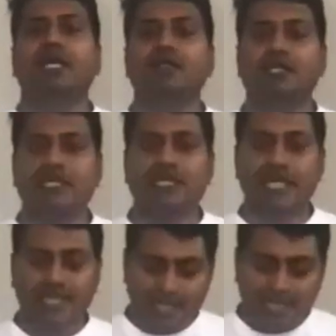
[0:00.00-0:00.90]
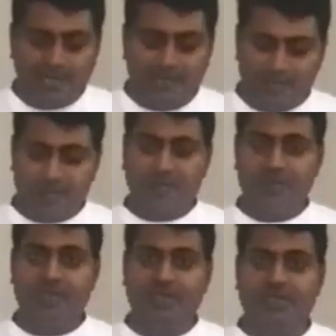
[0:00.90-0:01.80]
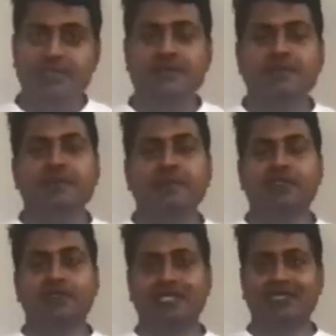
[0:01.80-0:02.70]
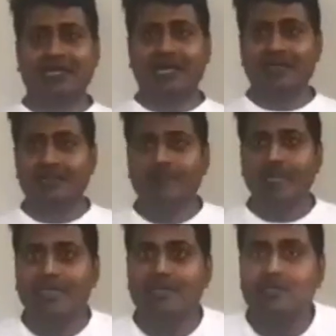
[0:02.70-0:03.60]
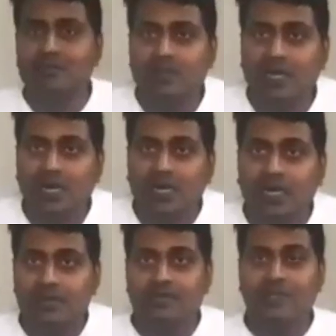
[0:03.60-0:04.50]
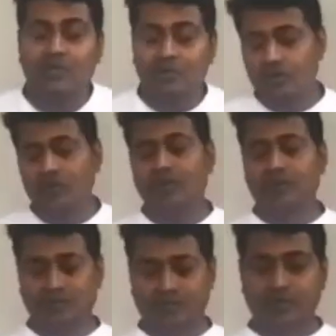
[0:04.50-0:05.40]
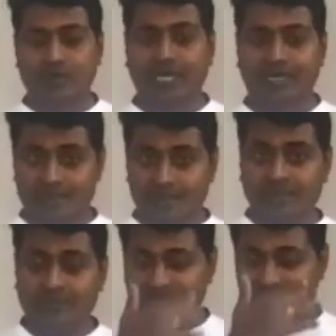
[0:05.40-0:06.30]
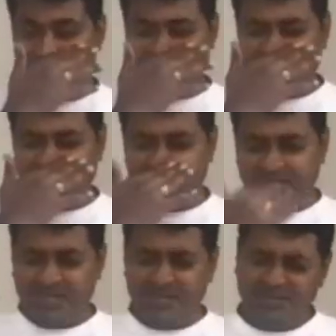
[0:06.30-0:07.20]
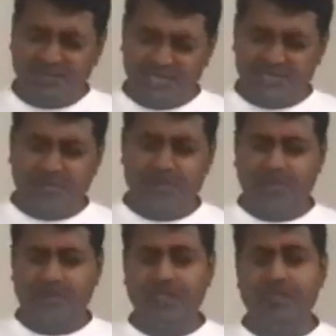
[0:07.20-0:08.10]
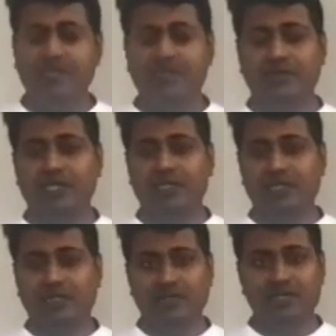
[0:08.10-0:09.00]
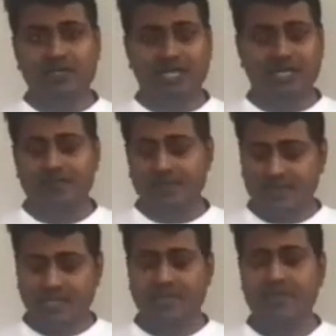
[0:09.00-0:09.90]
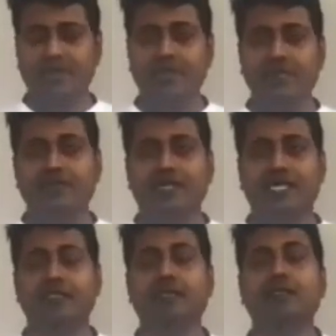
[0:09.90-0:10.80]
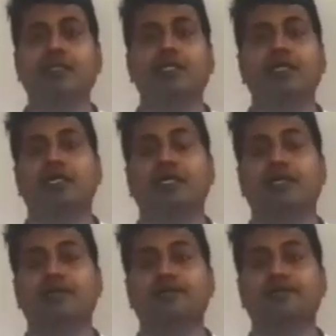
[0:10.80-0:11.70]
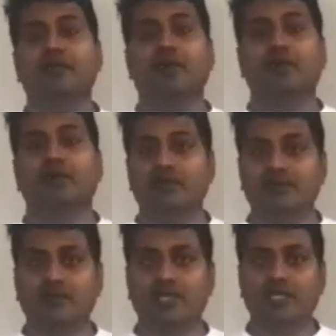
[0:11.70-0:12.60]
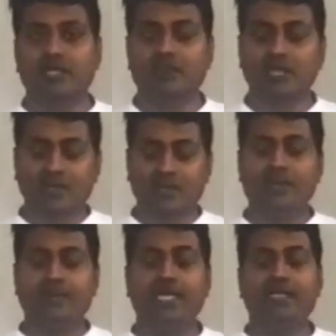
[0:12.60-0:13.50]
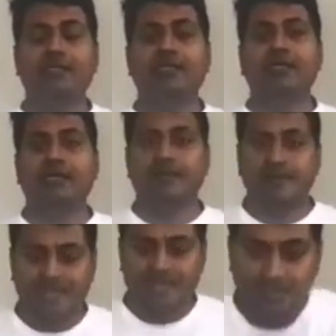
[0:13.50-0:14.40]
Sit in any comfortable position. So we'll start the practice and we'll do few practices for 15 minutes, very simple ones. If you want to sit on a chair, that's absolutely fine. Or if you want to sit on a yoga mat, that's